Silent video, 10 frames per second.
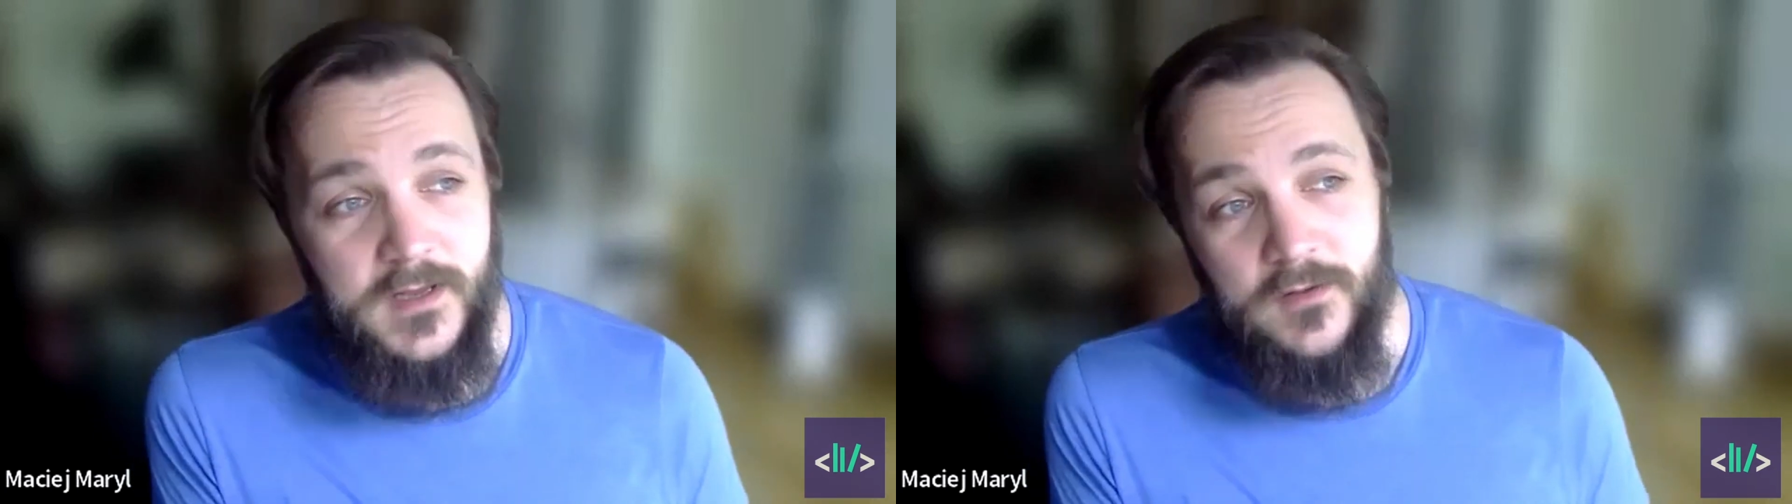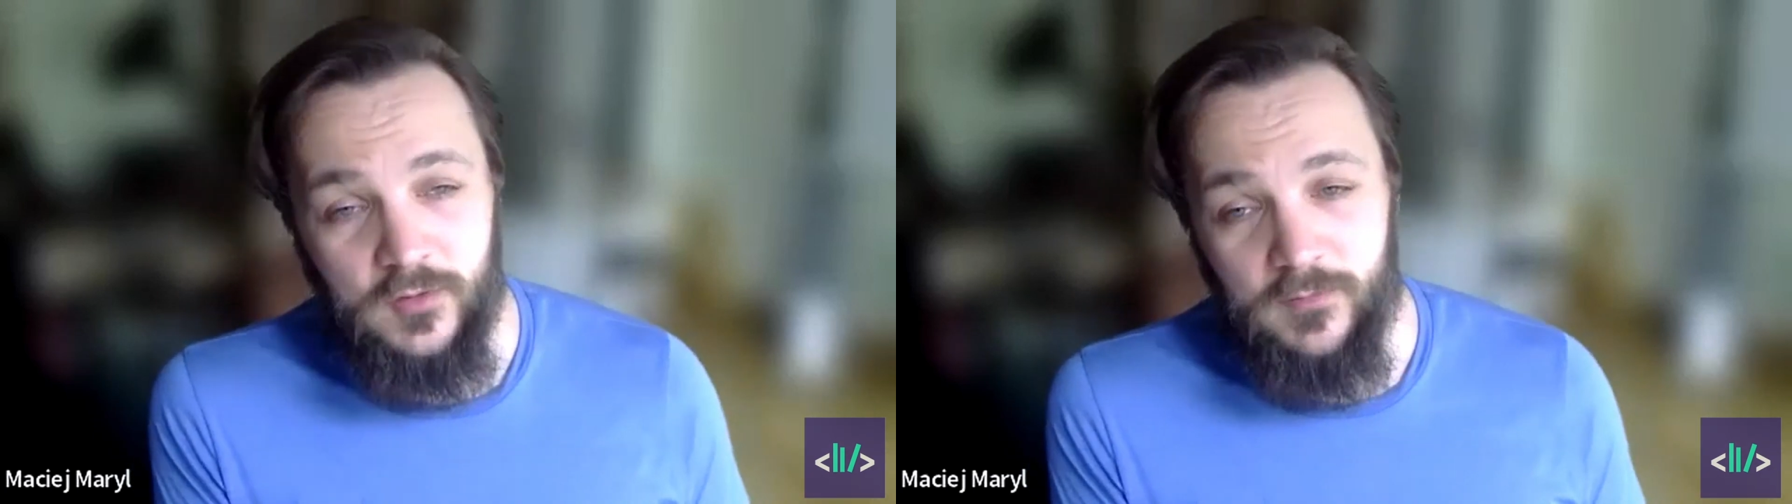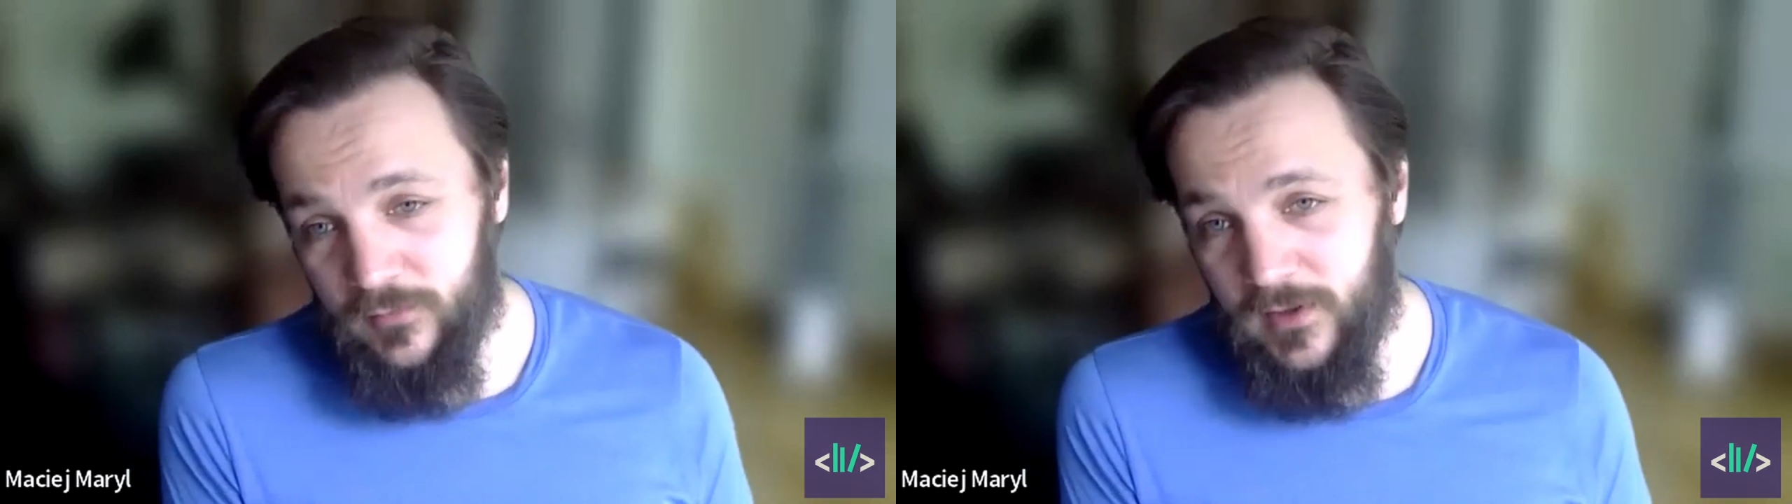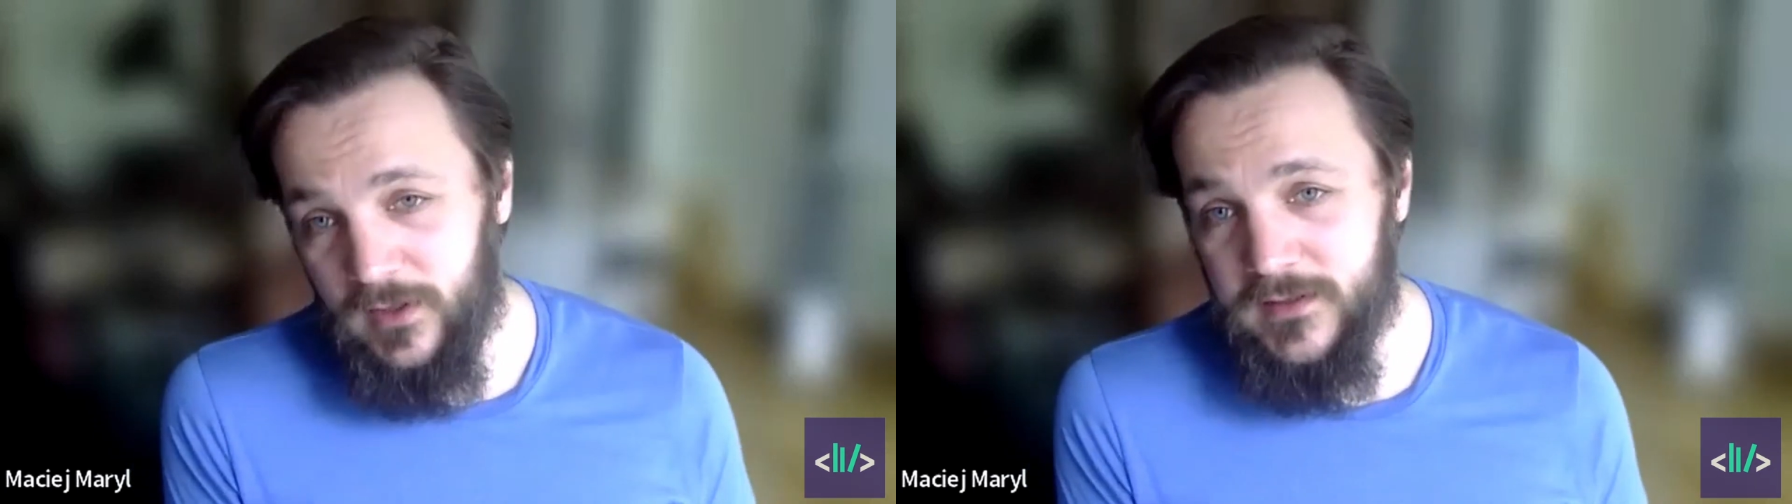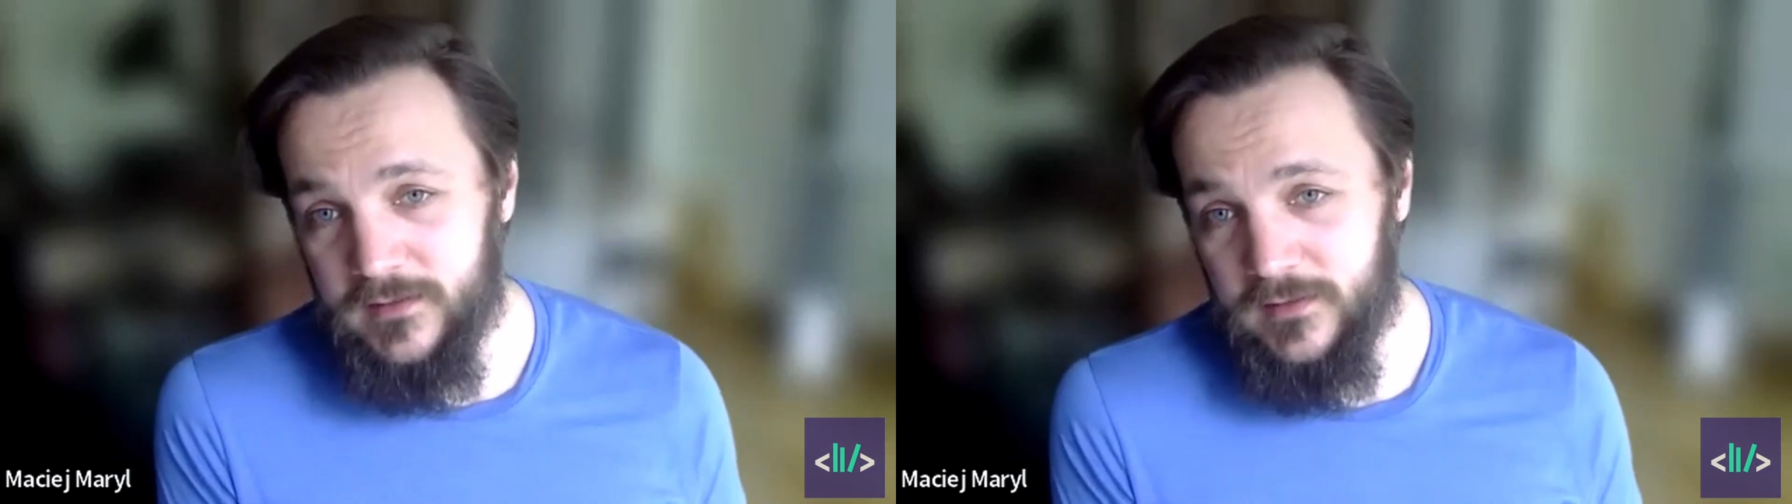Nobel
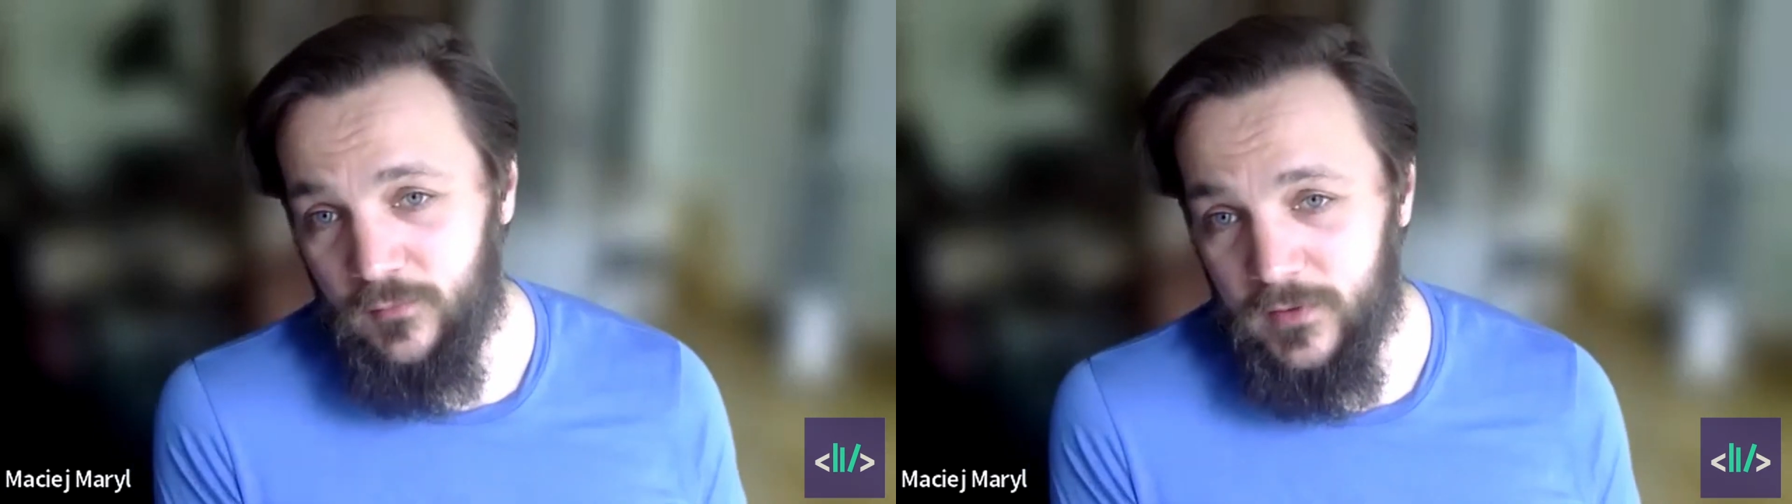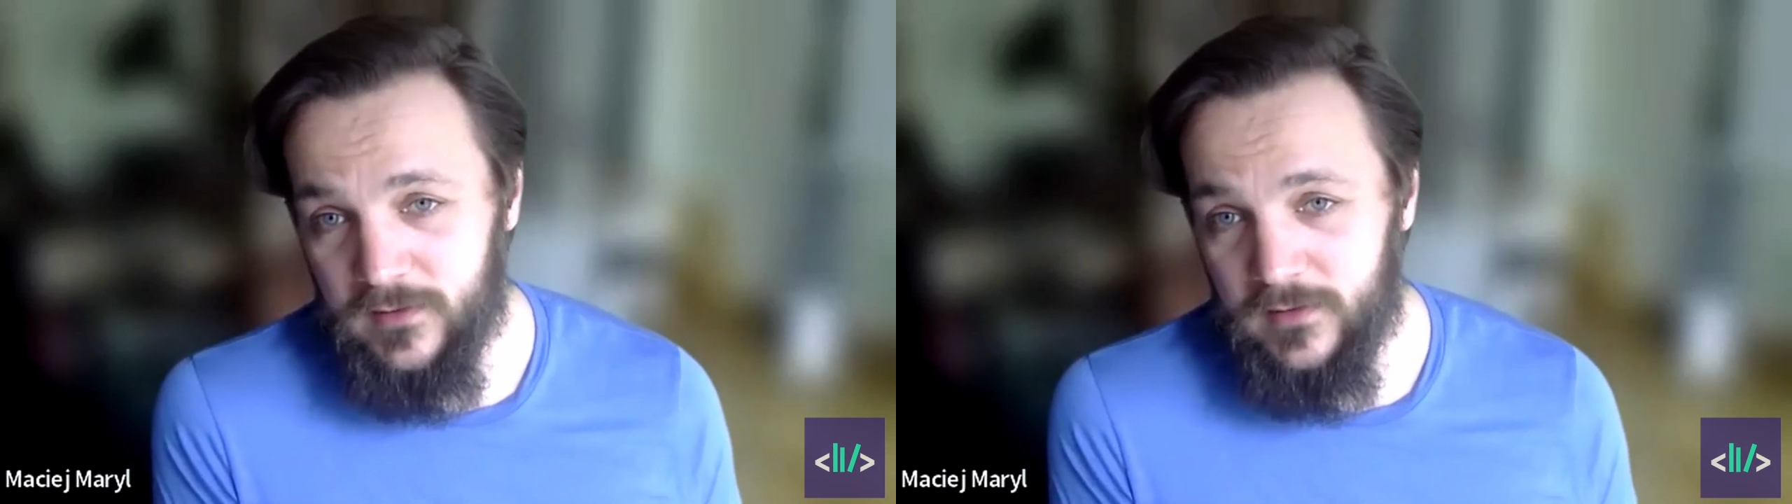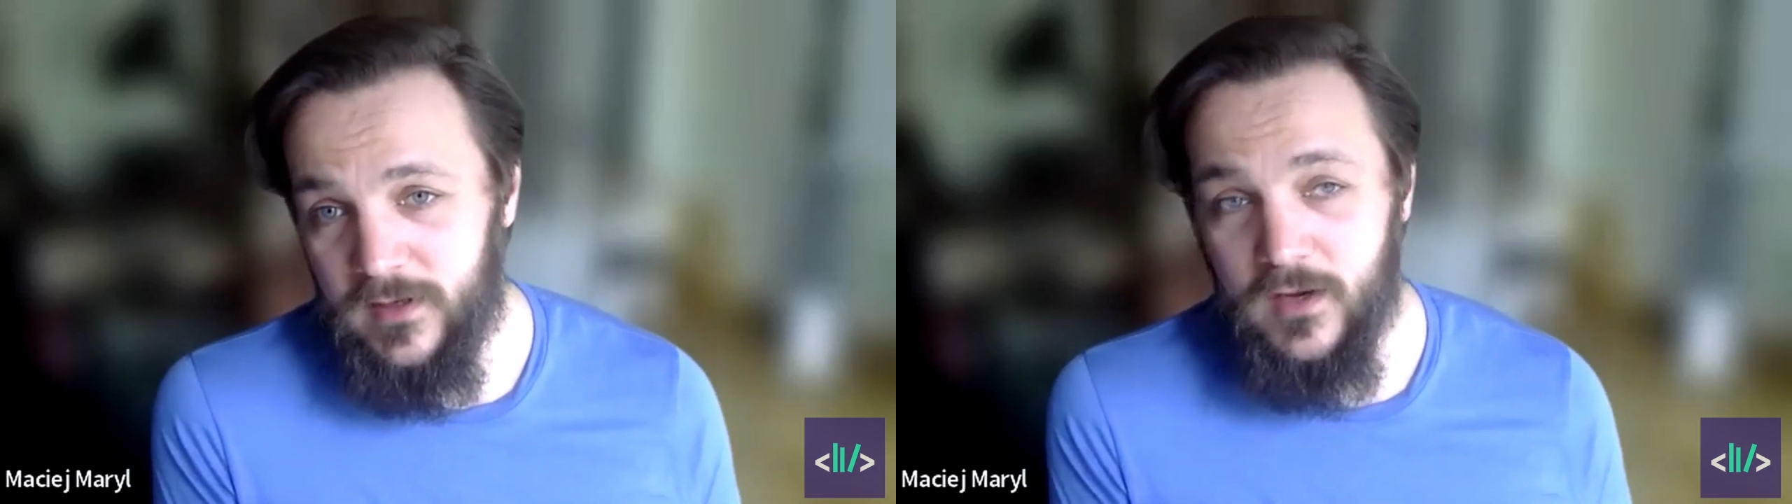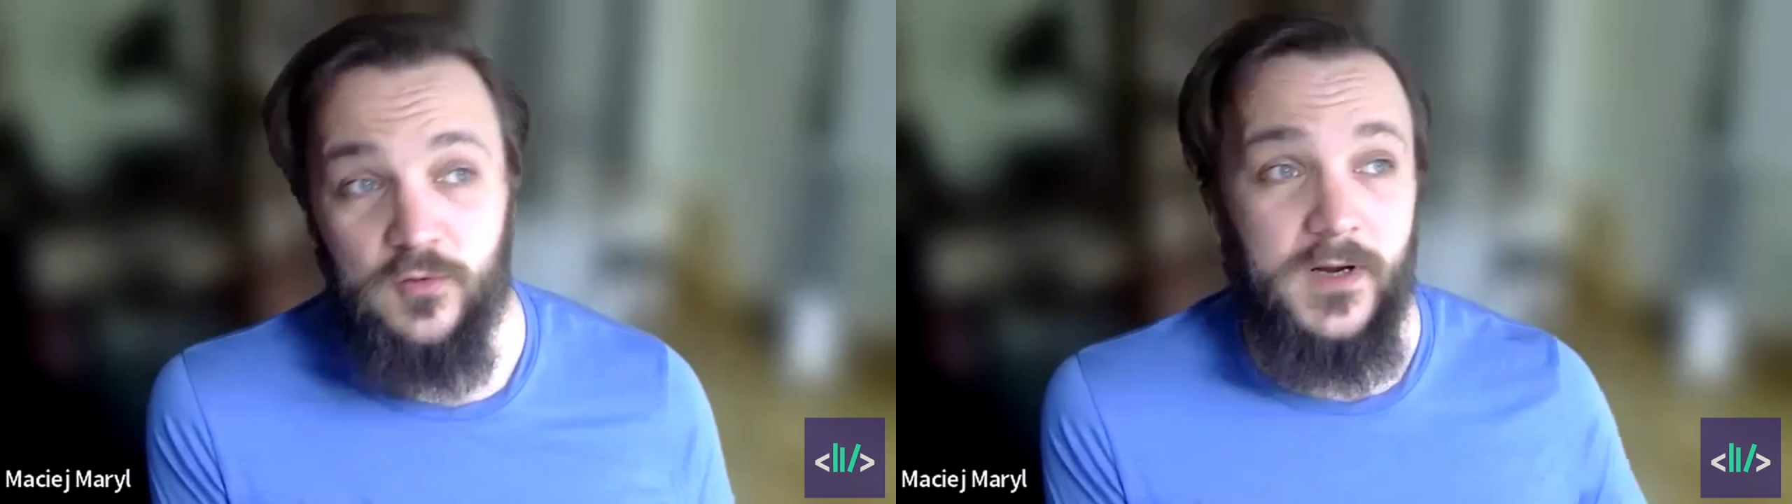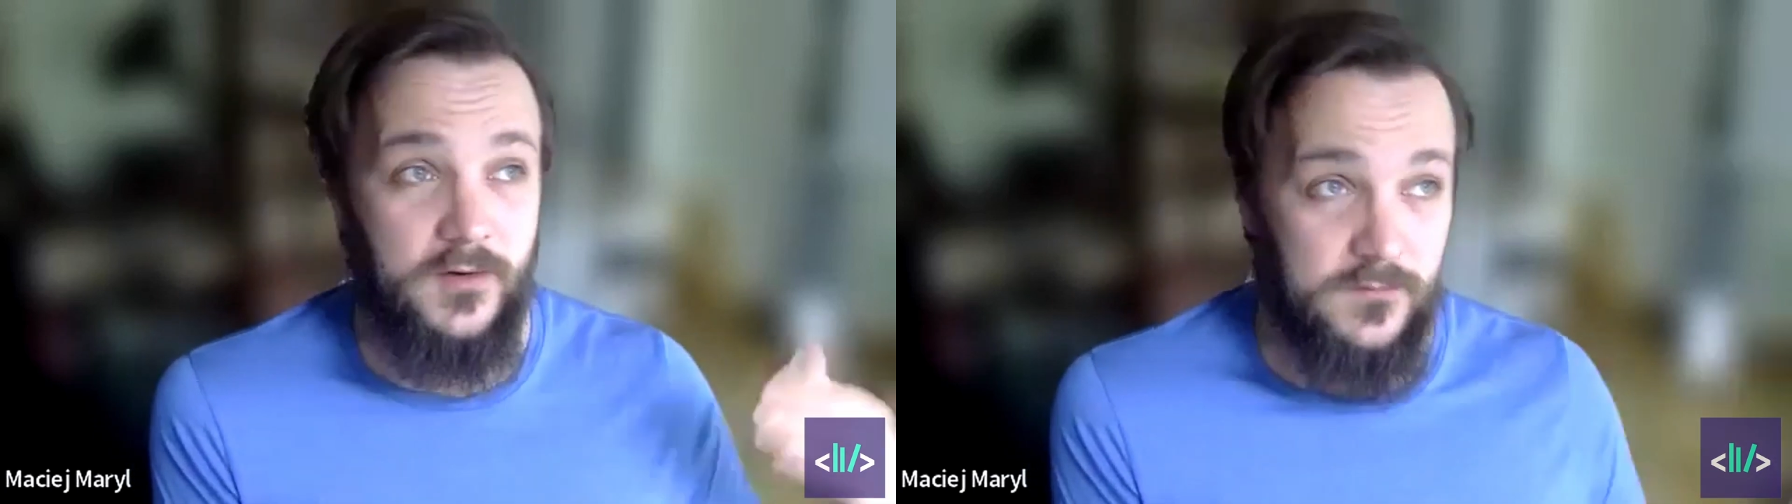Prize winner, who
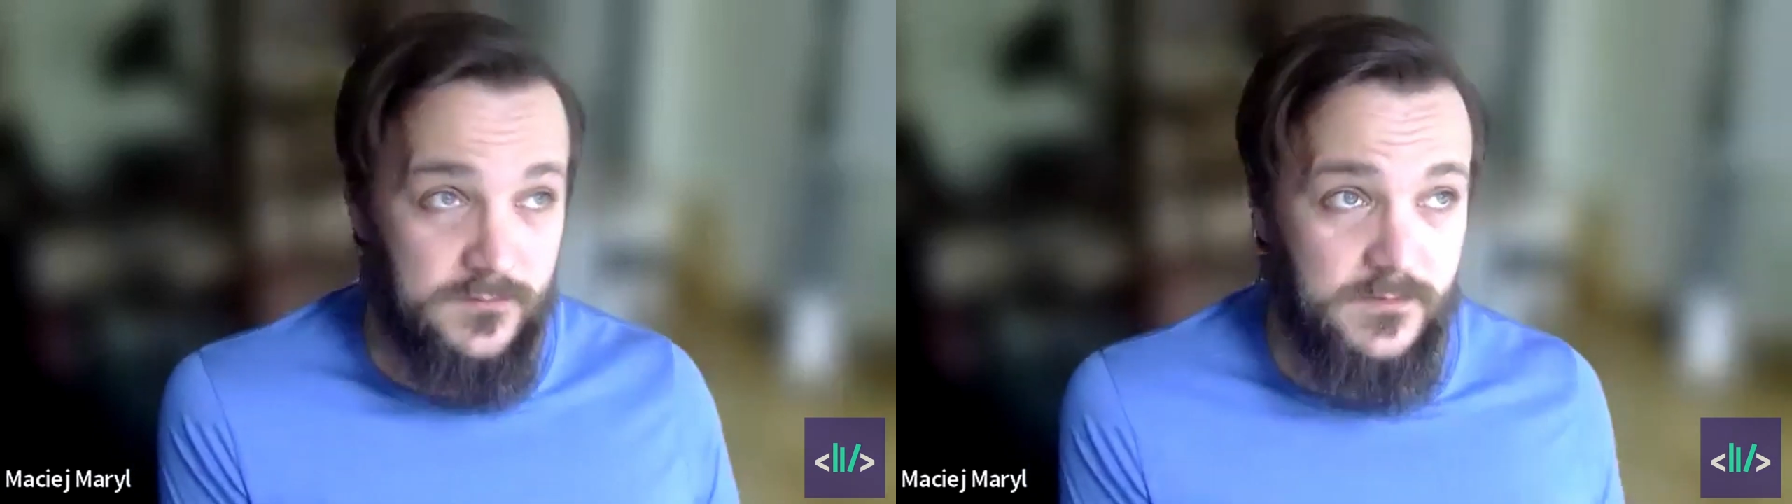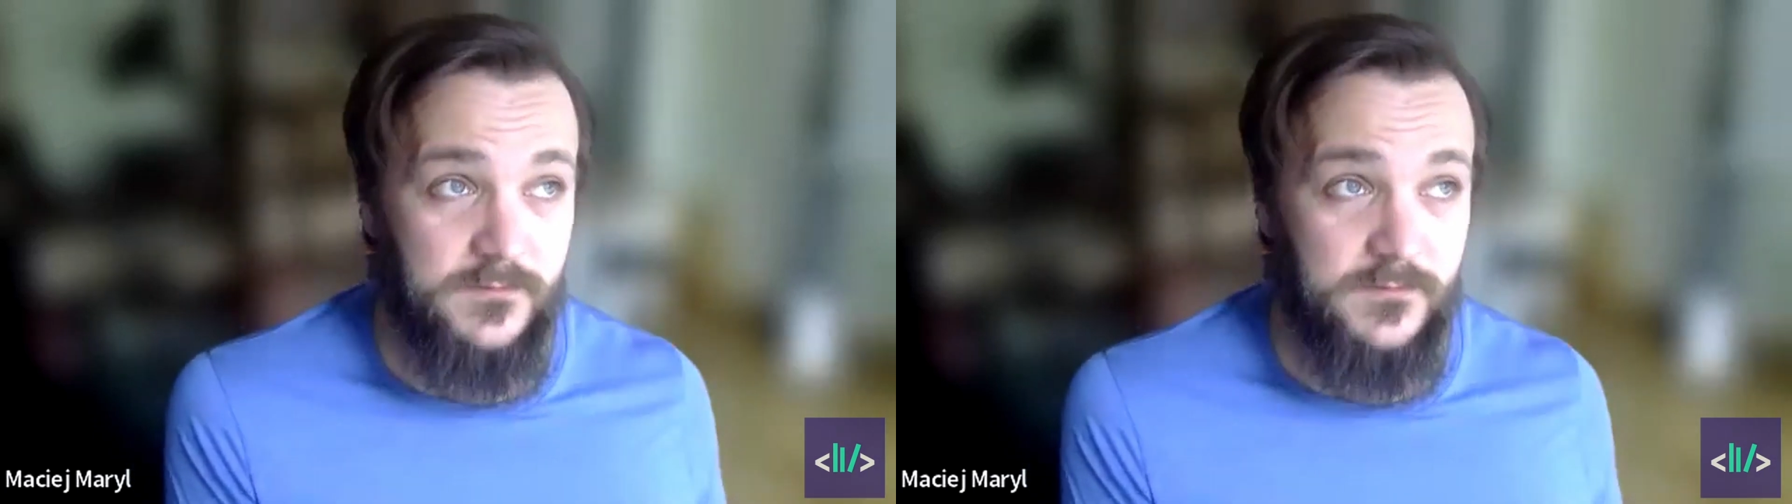kind of